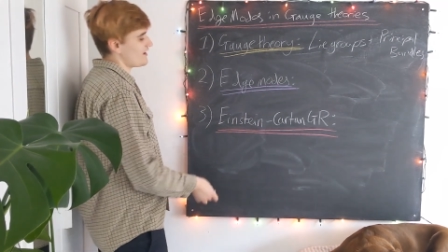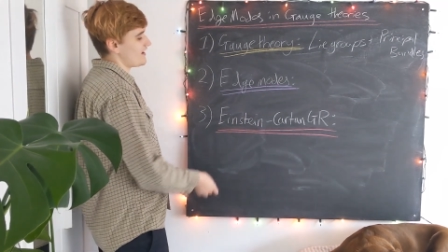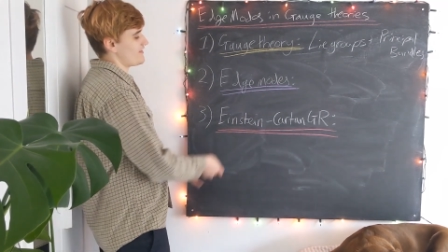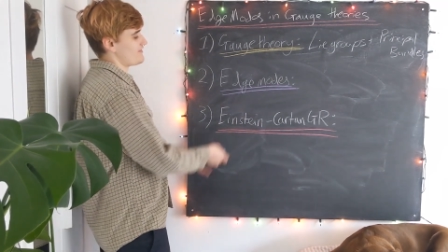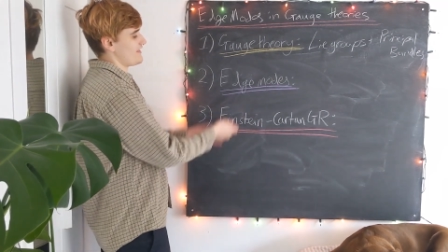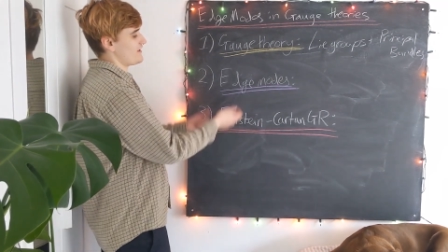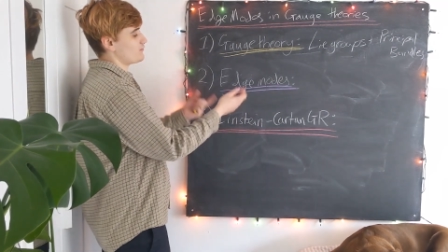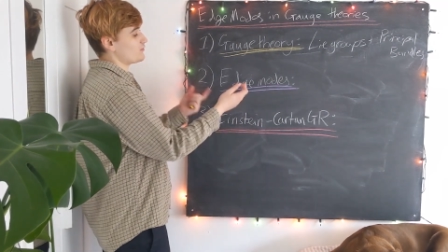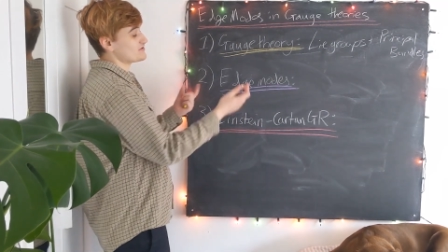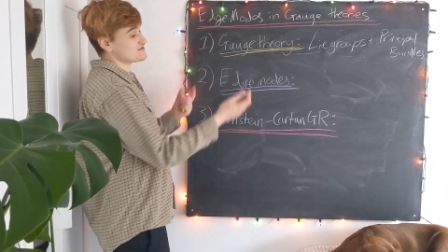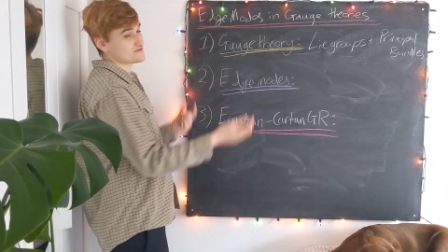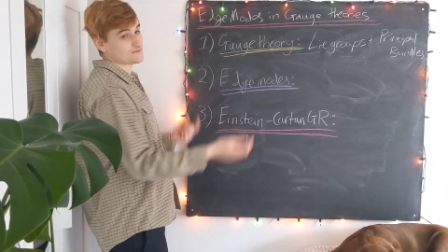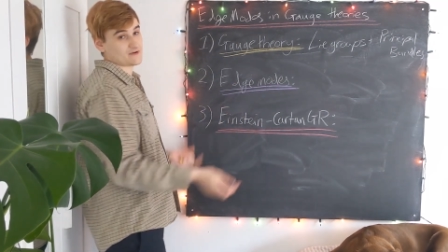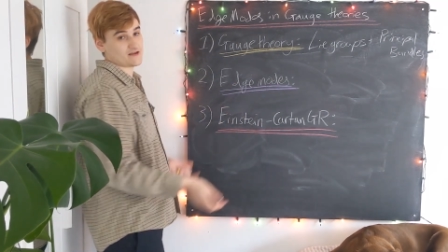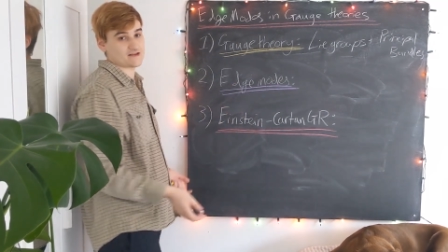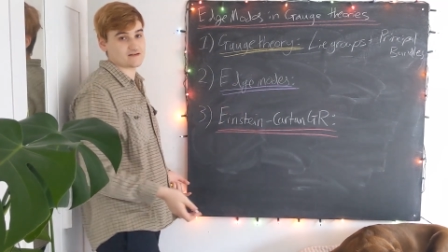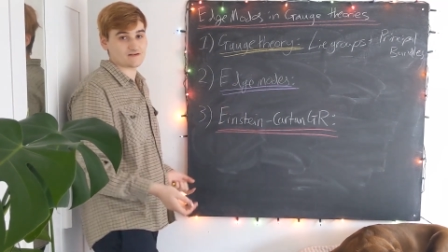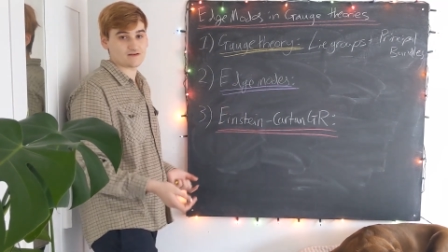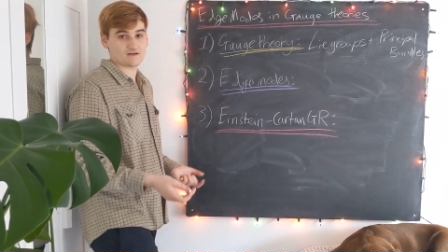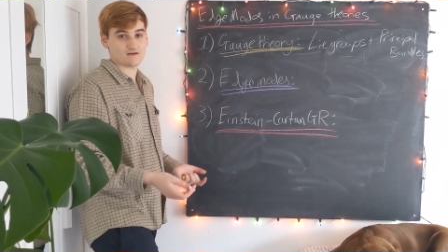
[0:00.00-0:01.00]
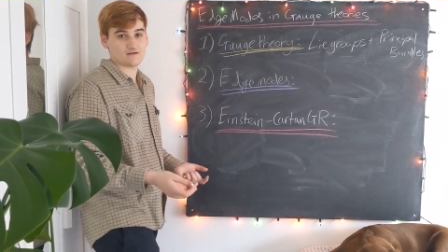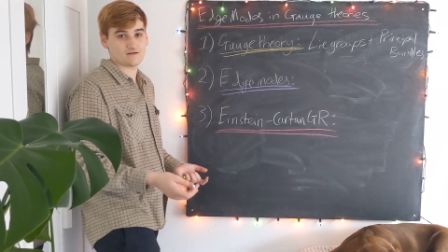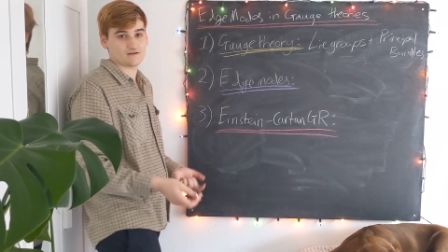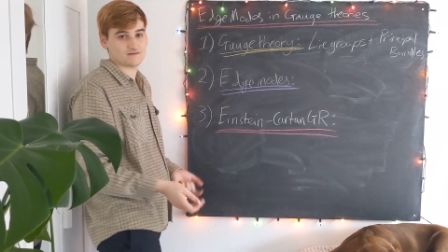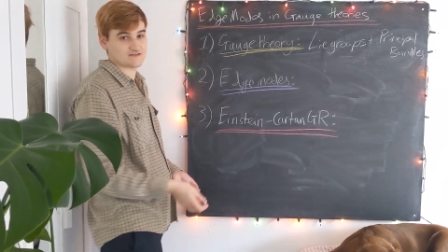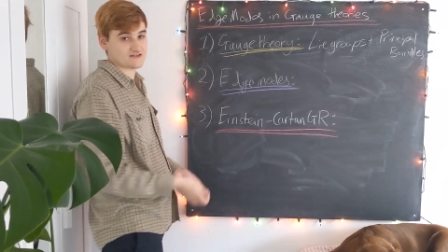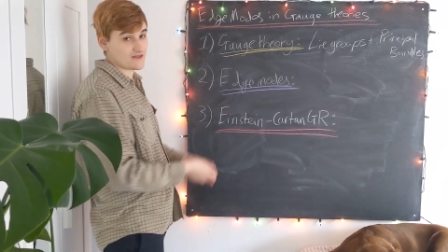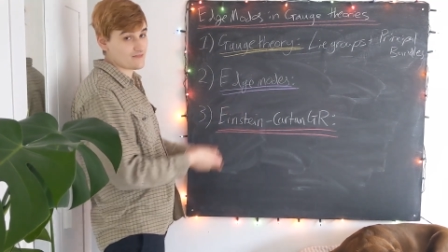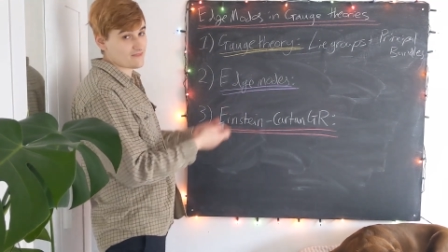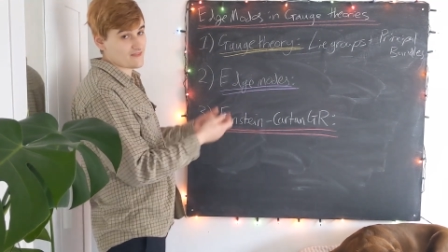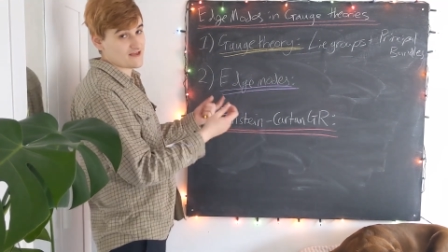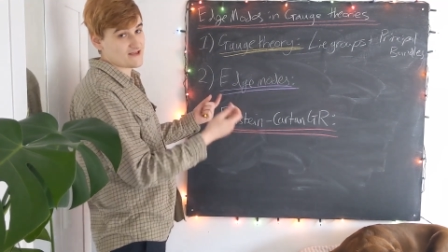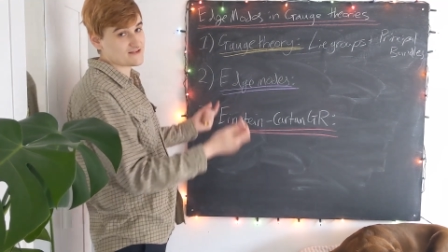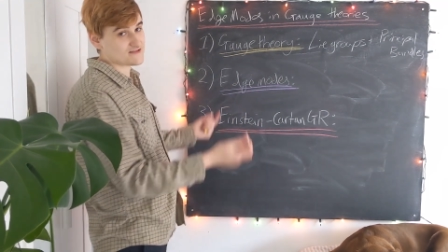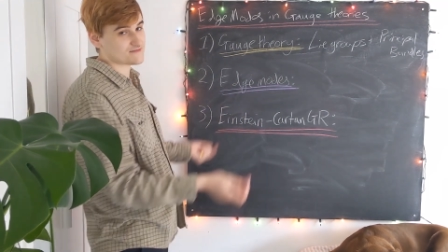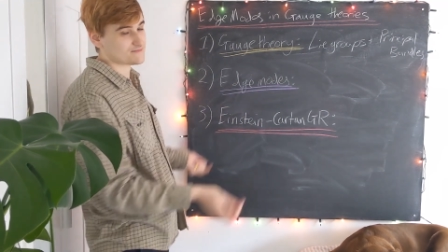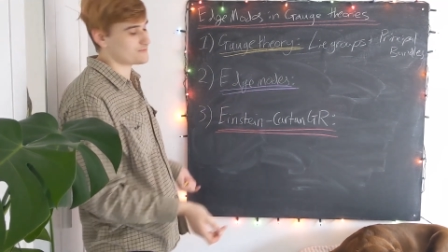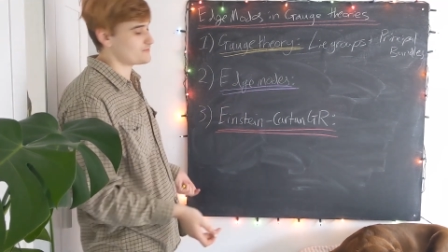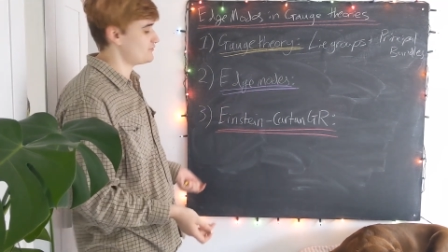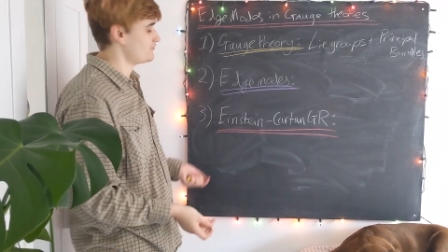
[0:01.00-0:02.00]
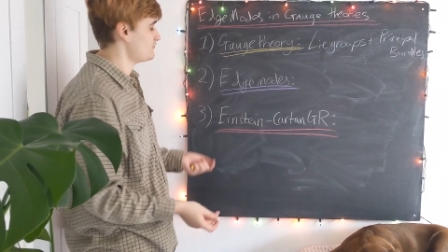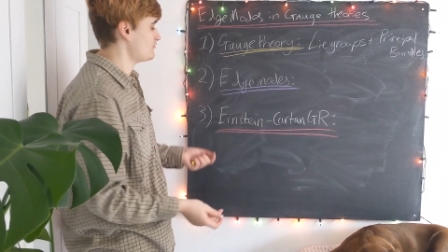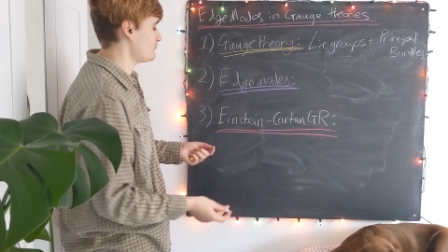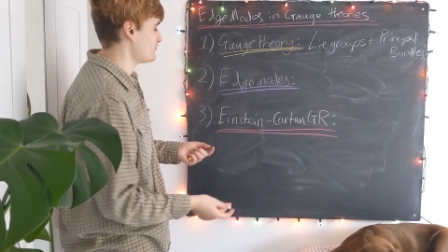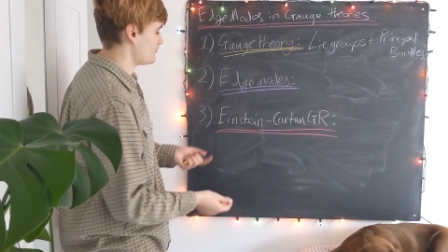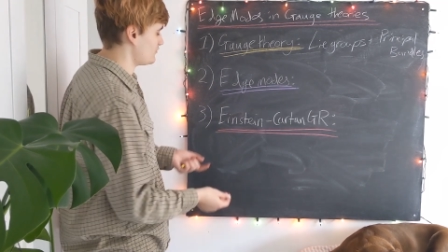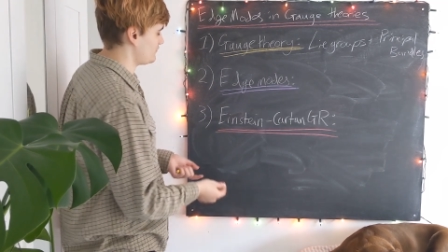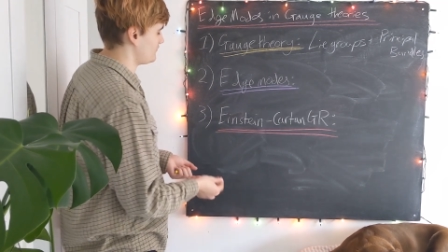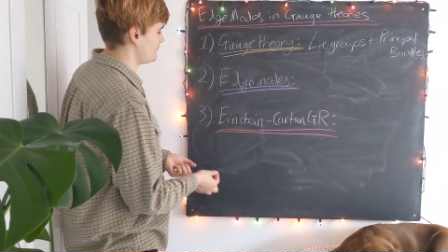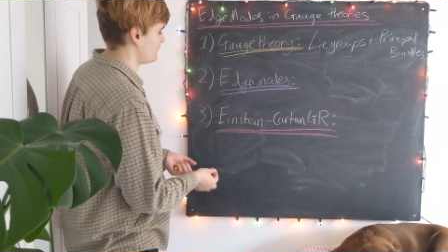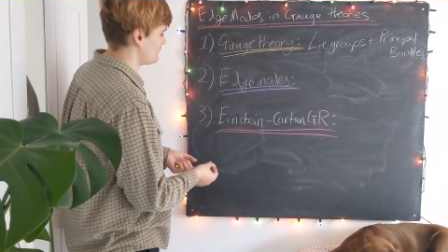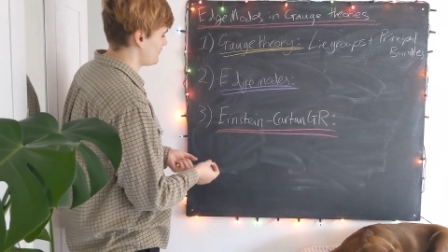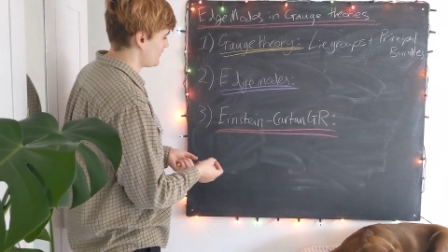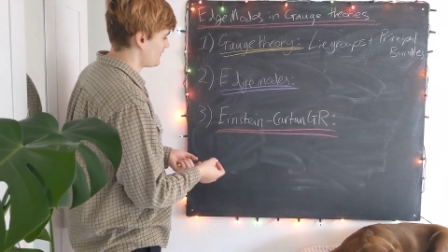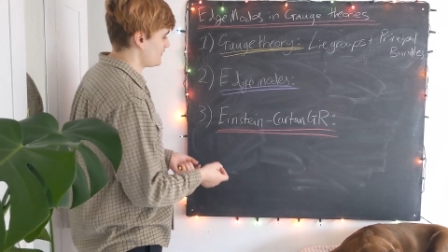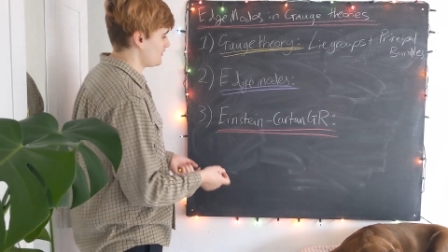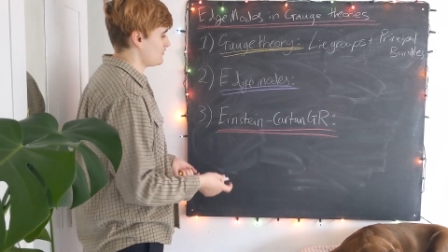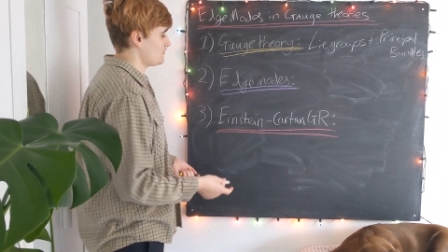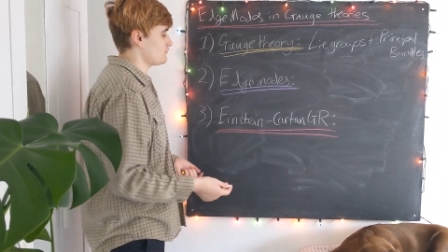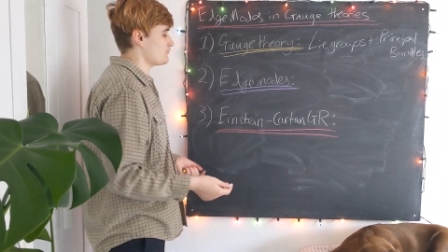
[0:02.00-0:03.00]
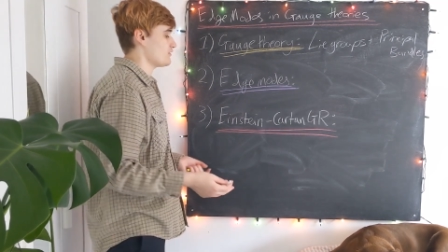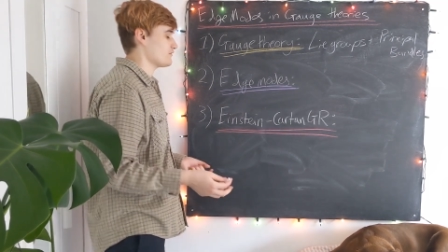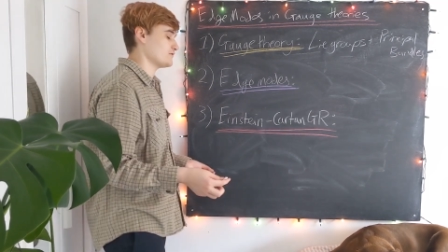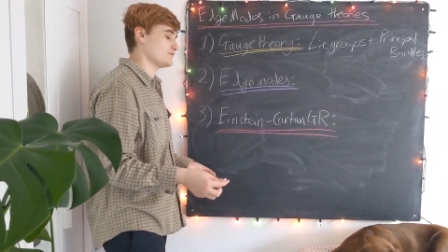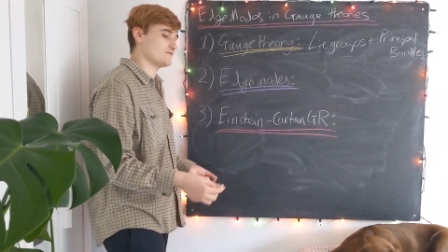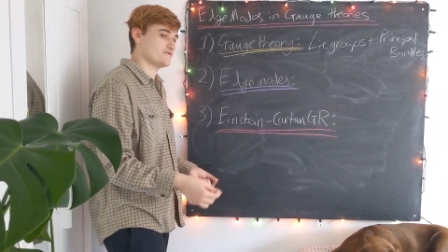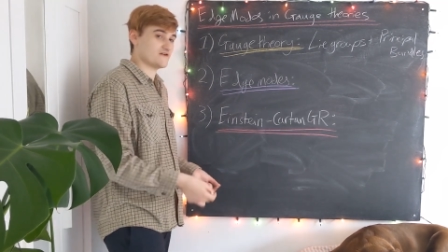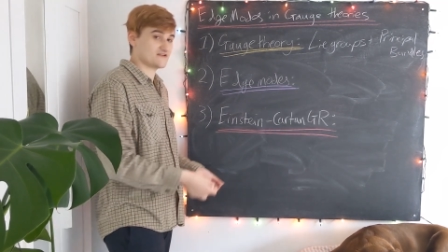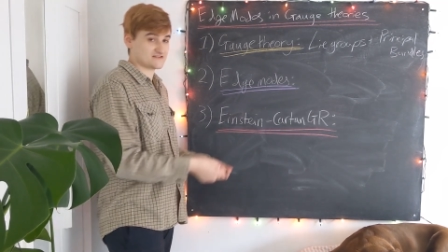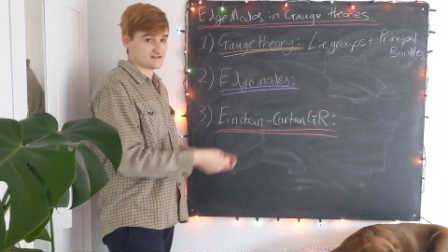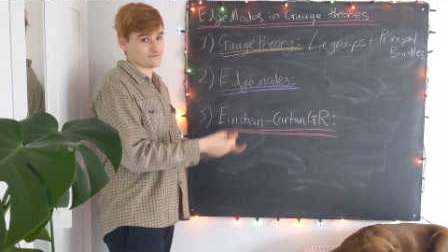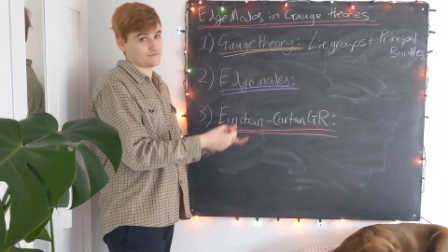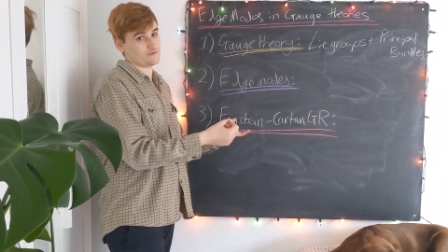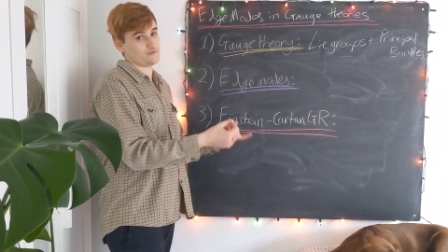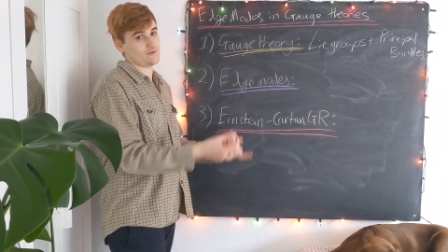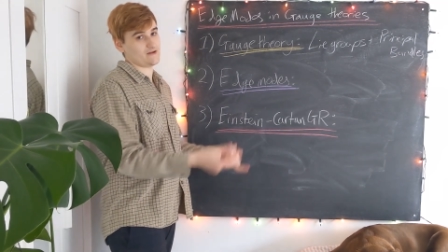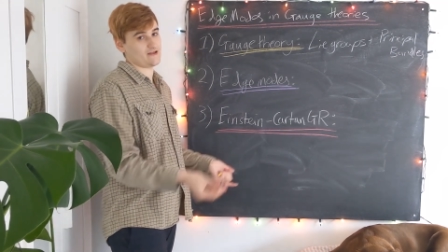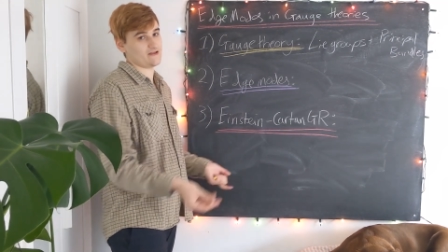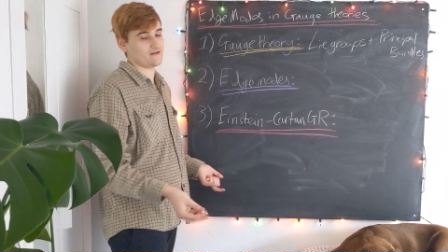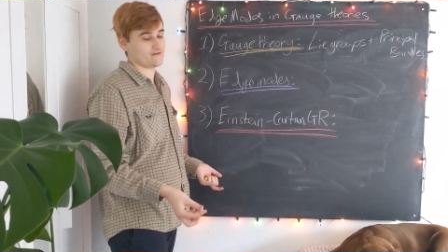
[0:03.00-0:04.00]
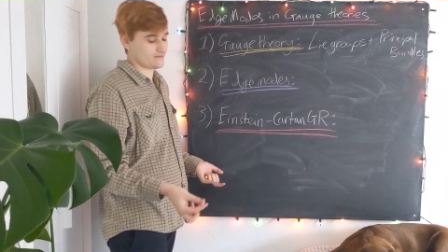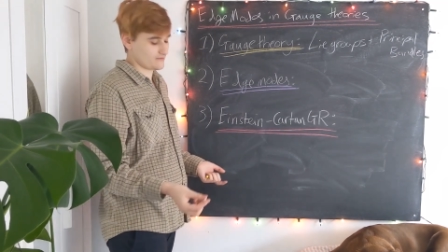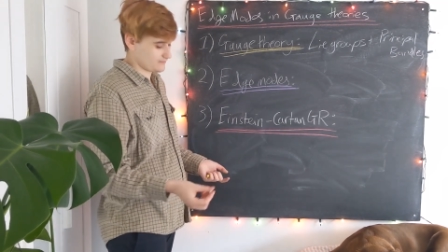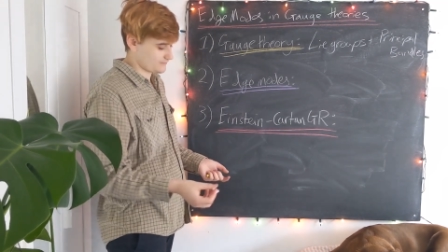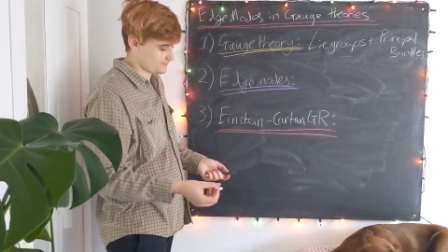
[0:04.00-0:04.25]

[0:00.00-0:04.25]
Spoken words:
And then once we'd done this, well, first of all, we